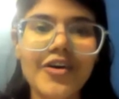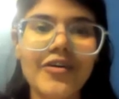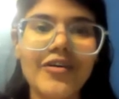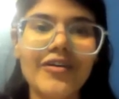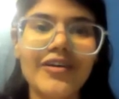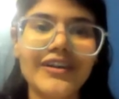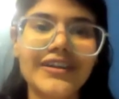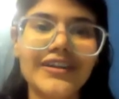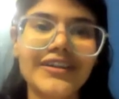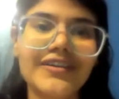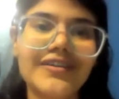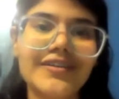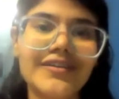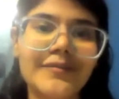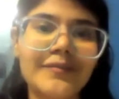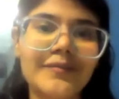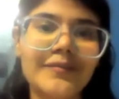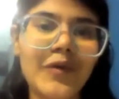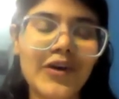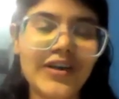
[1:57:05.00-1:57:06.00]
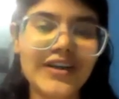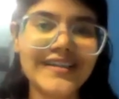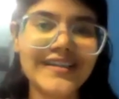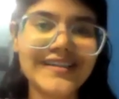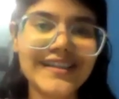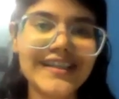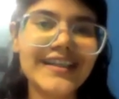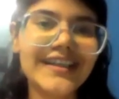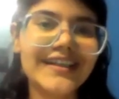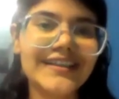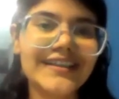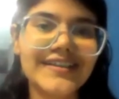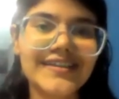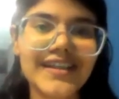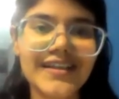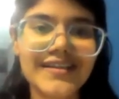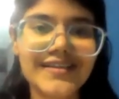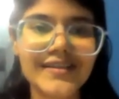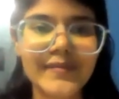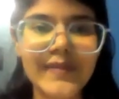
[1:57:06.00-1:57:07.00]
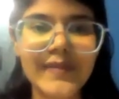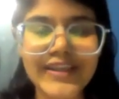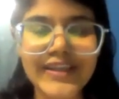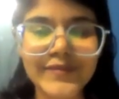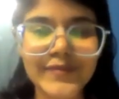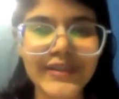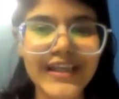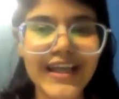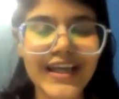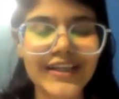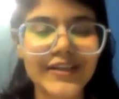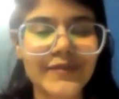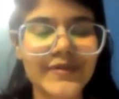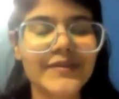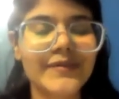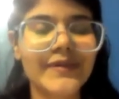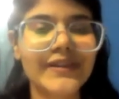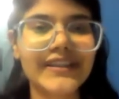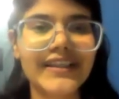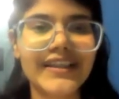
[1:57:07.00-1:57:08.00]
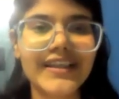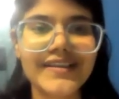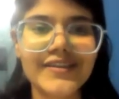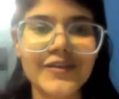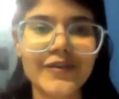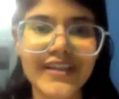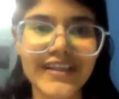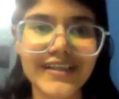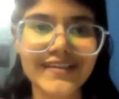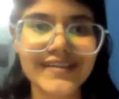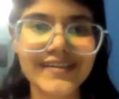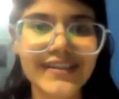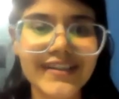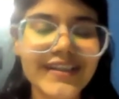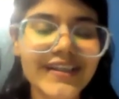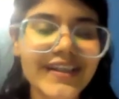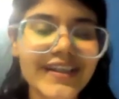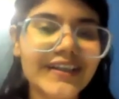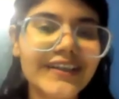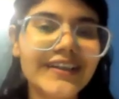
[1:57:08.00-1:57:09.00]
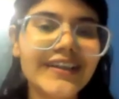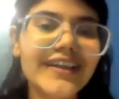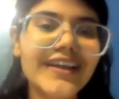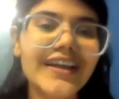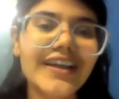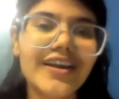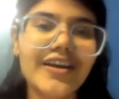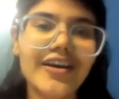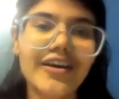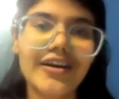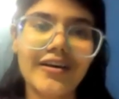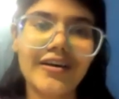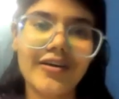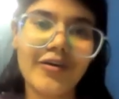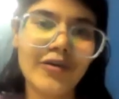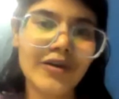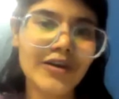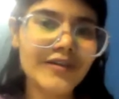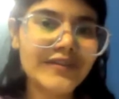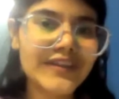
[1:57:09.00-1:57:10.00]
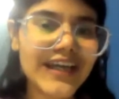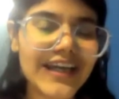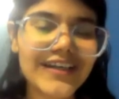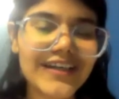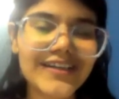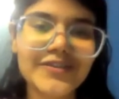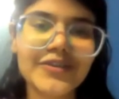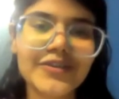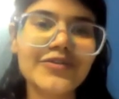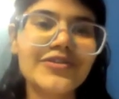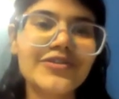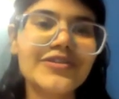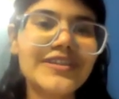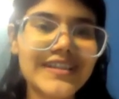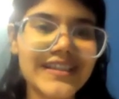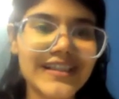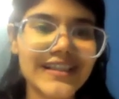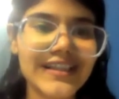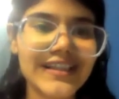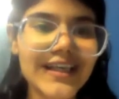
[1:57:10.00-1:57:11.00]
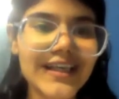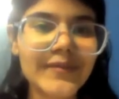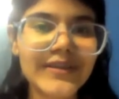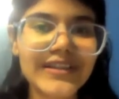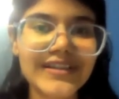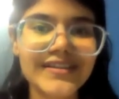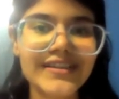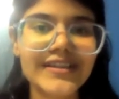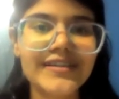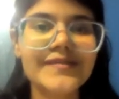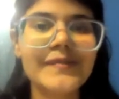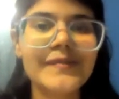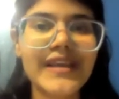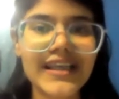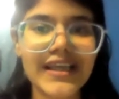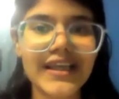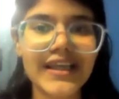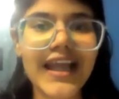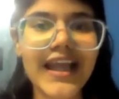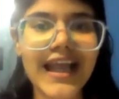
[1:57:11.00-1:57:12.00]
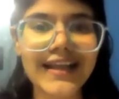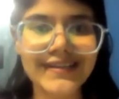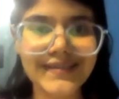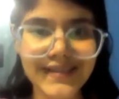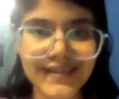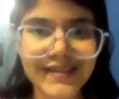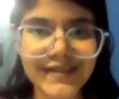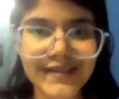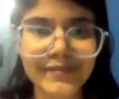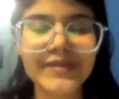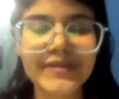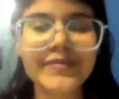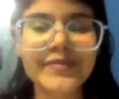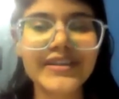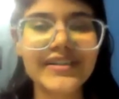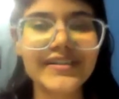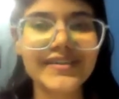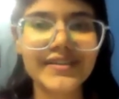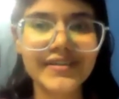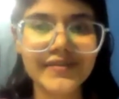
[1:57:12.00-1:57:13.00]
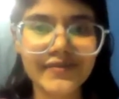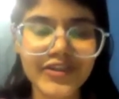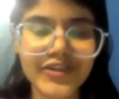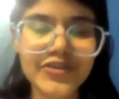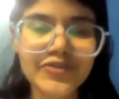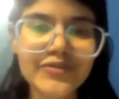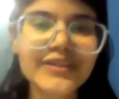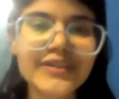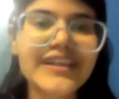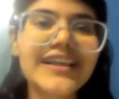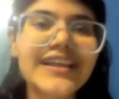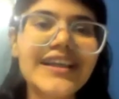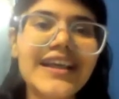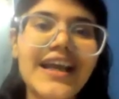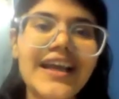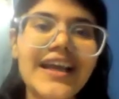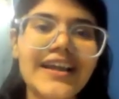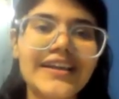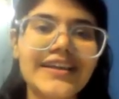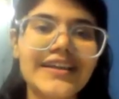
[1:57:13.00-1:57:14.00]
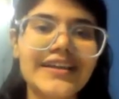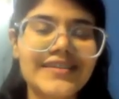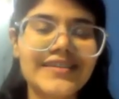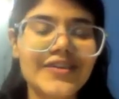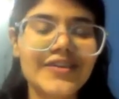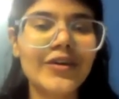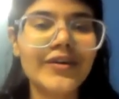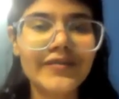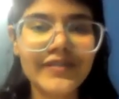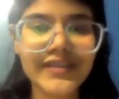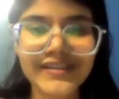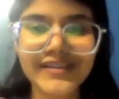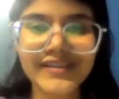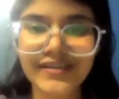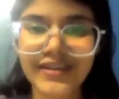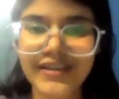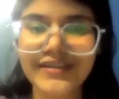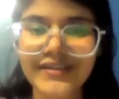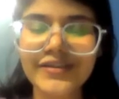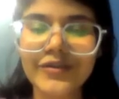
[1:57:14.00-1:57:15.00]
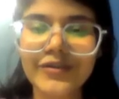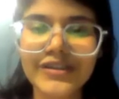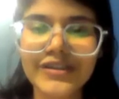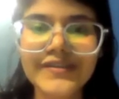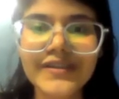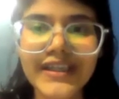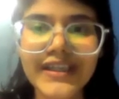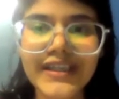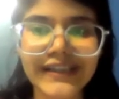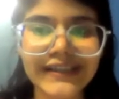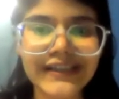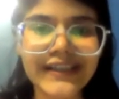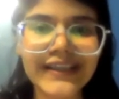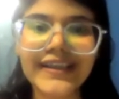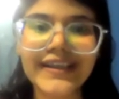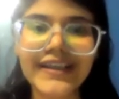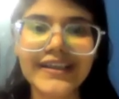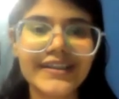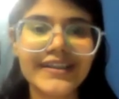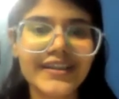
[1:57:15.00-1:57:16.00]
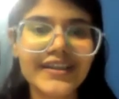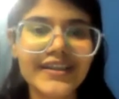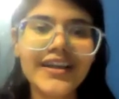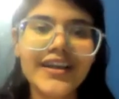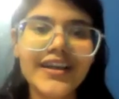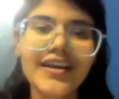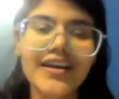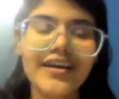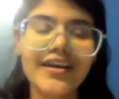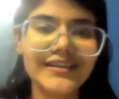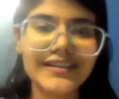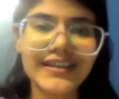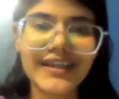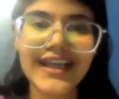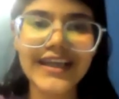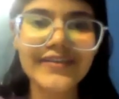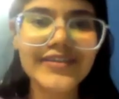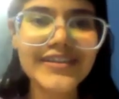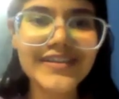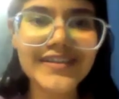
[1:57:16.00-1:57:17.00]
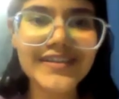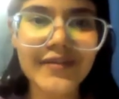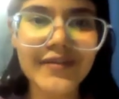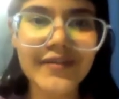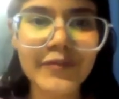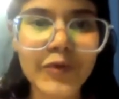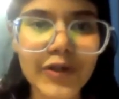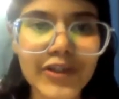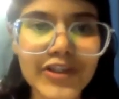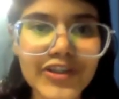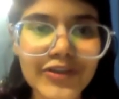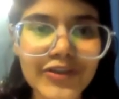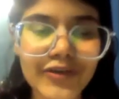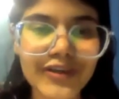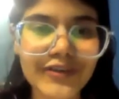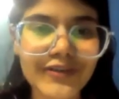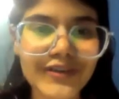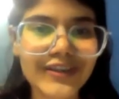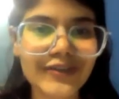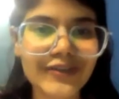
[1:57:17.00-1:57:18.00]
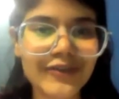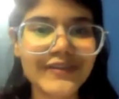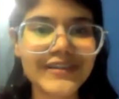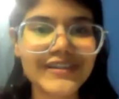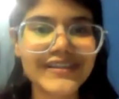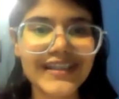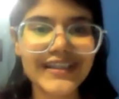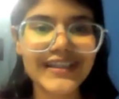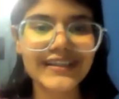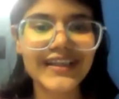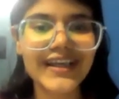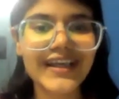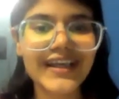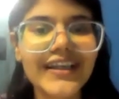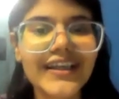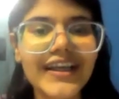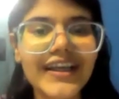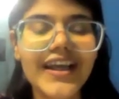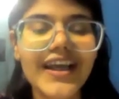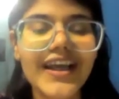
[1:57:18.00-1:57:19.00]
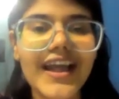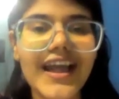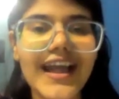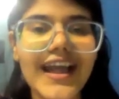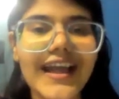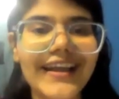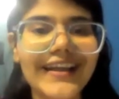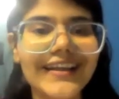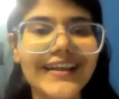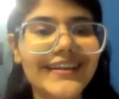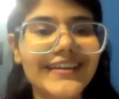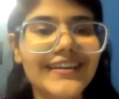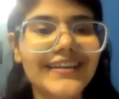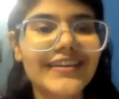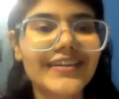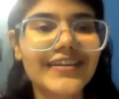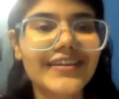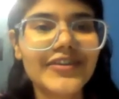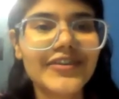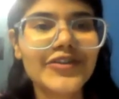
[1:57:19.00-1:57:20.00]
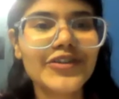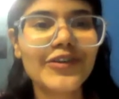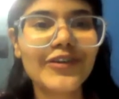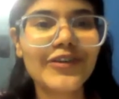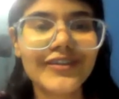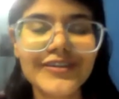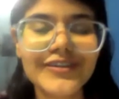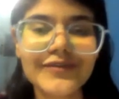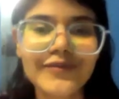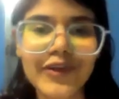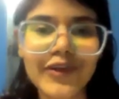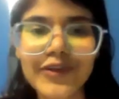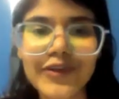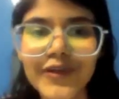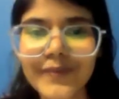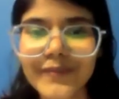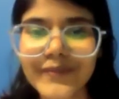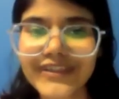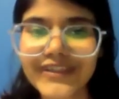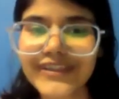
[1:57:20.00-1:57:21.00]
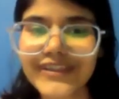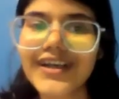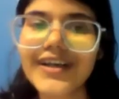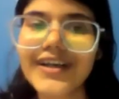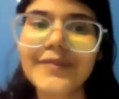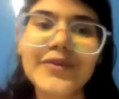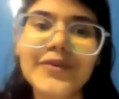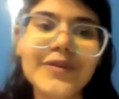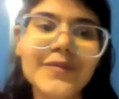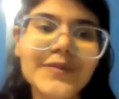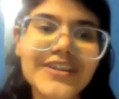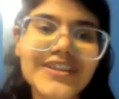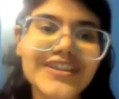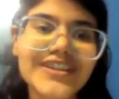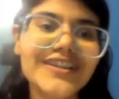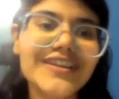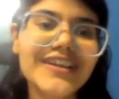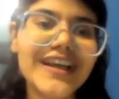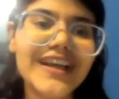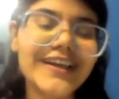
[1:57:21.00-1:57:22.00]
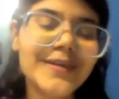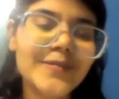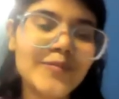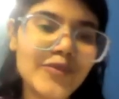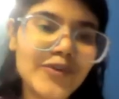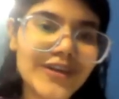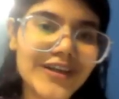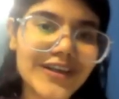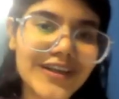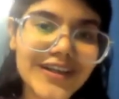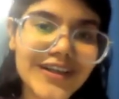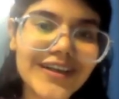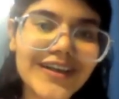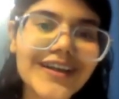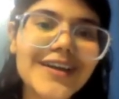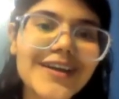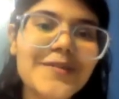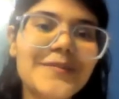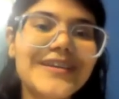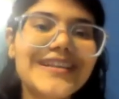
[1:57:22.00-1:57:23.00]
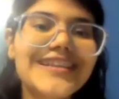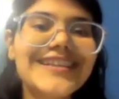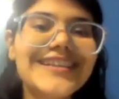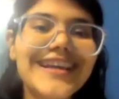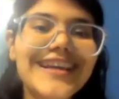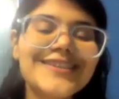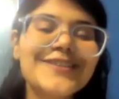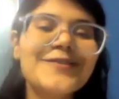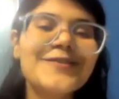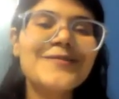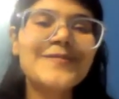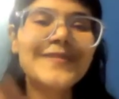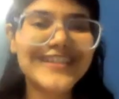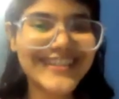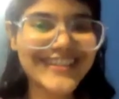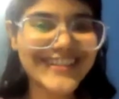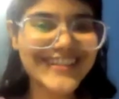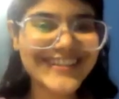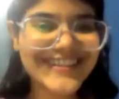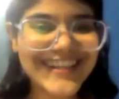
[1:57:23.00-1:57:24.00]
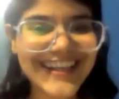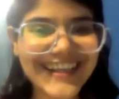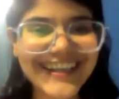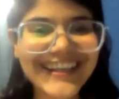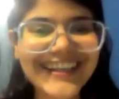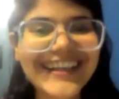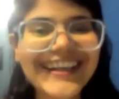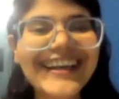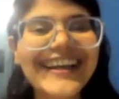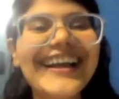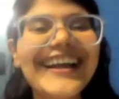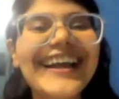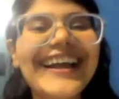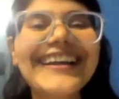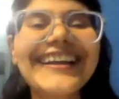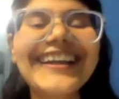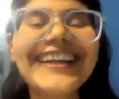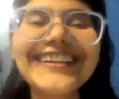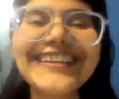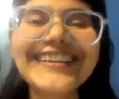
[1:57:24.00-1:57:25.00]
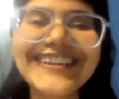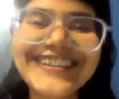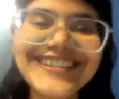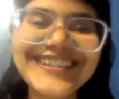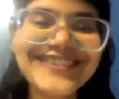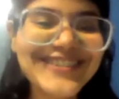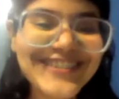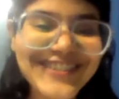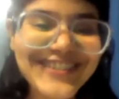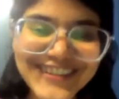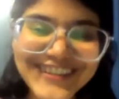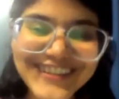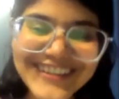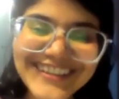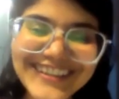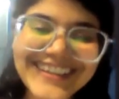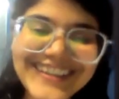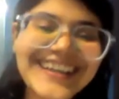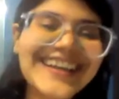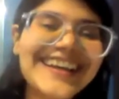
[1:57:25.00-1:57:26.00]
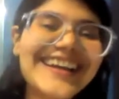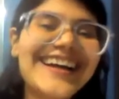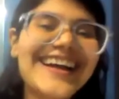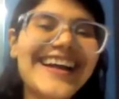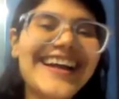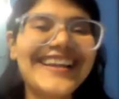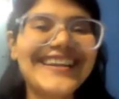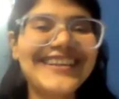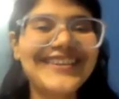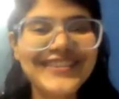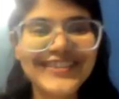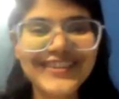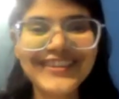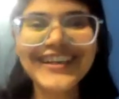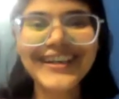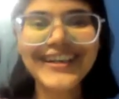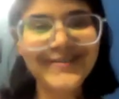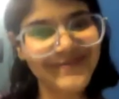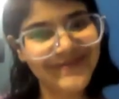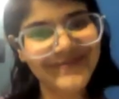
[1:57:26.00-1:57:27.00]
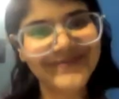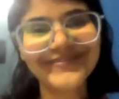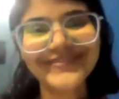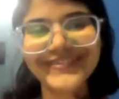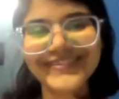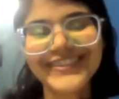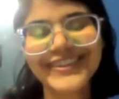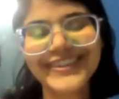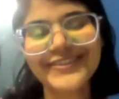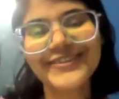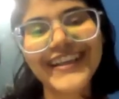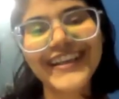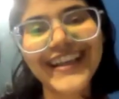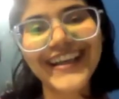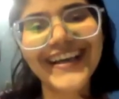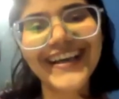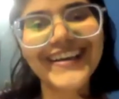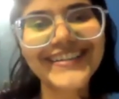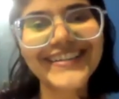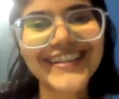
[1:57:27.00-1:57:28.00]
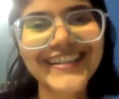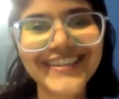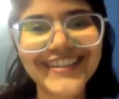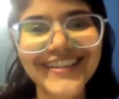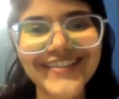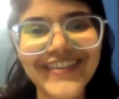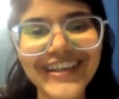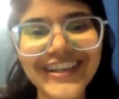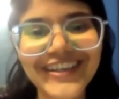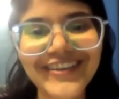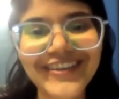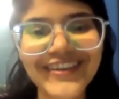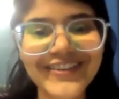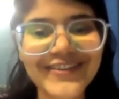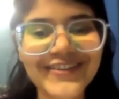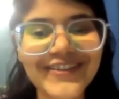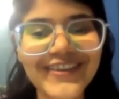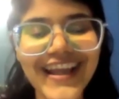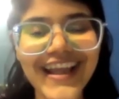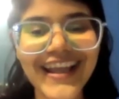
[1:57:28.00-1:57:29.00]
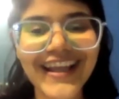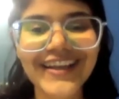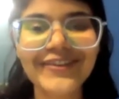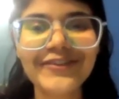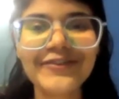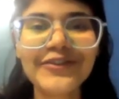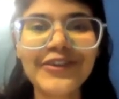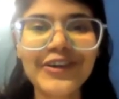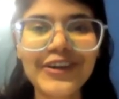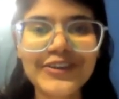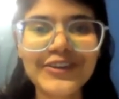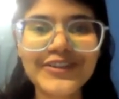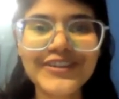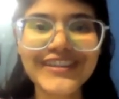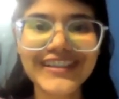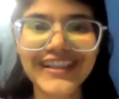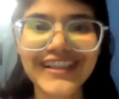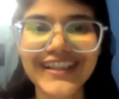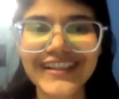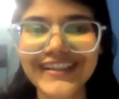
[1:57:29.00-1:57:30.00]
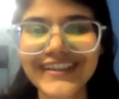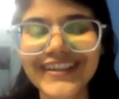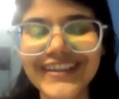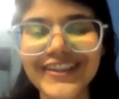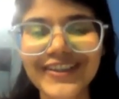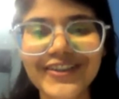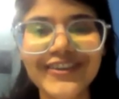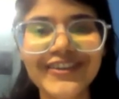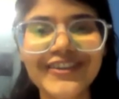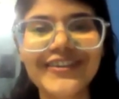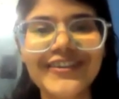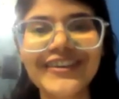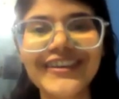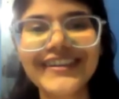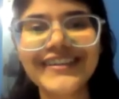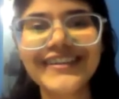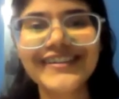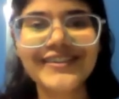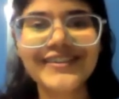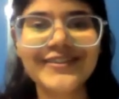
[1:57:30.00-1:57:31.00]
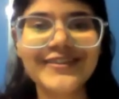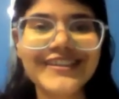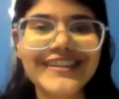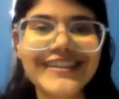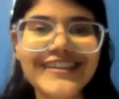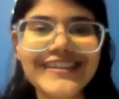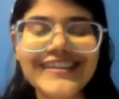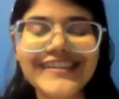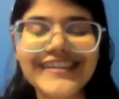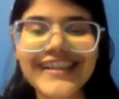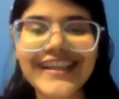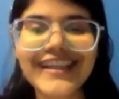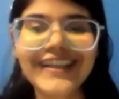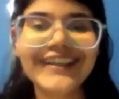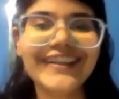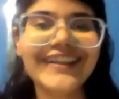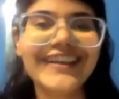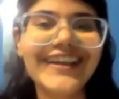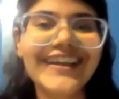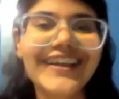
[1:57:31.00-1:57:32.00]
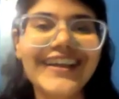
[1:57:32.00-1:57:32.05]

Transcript: on policy, like Disaster Management Act was one that I saw yesterday, and all of that. So you should see that because it's making accessible, because it's visually, and it's also in Hindi. And I think other languages, if I'm not sure, you can always tell that. And you should also follow Amrita. Probably she'll write a book because she has so much to say. And I think you should. And you should come to like our session when you do, and follow Jitender on all his socials, and